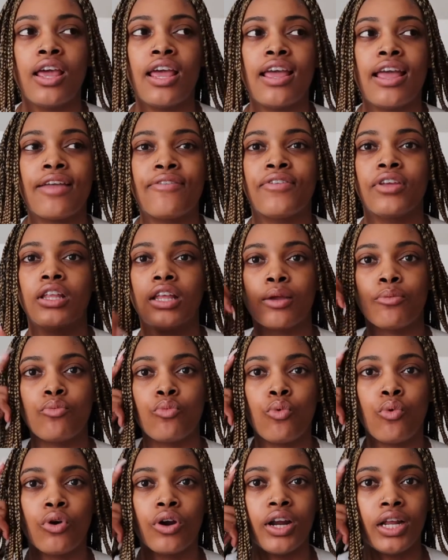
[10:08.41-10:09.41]
I feel like
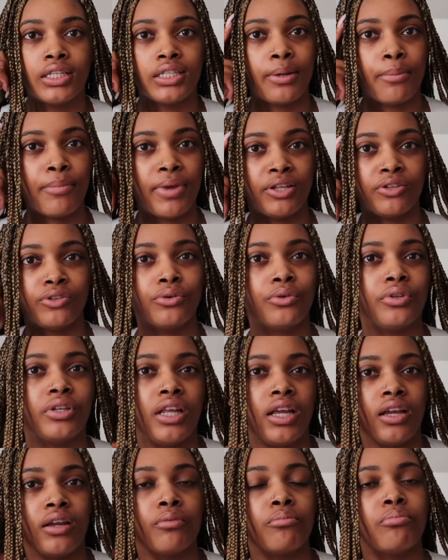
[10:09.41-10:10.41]
more it's a mental
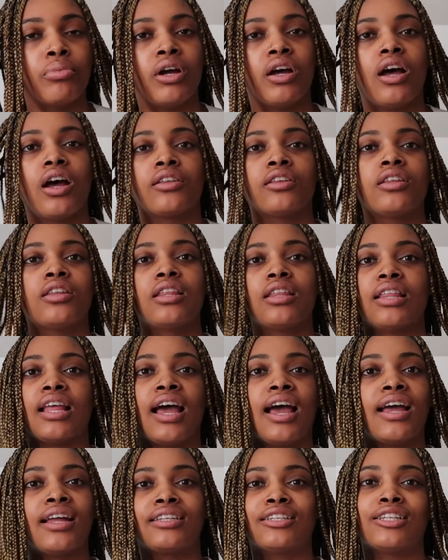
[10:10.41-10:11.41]
thing, but other than
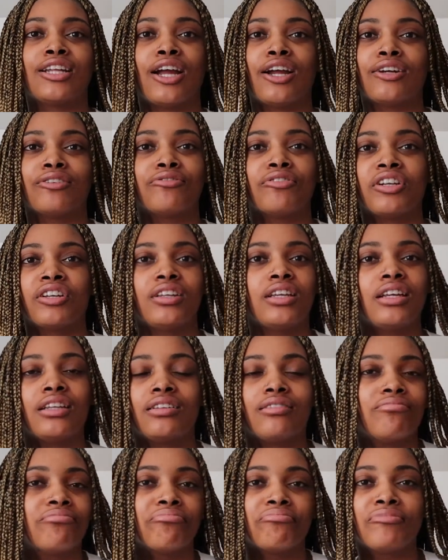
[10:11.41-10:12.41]
that, it's not really.
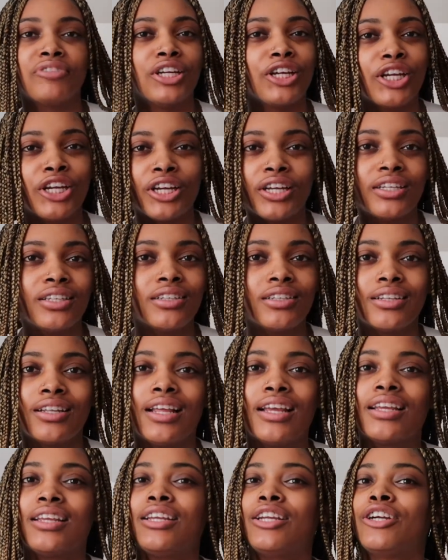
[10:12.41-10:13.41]
You're good.
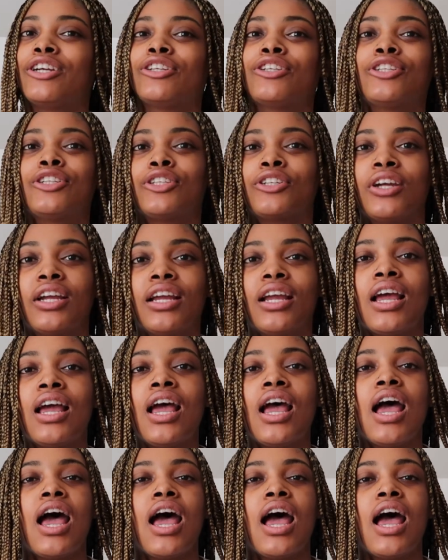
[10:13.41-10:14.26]
Like, you're straight.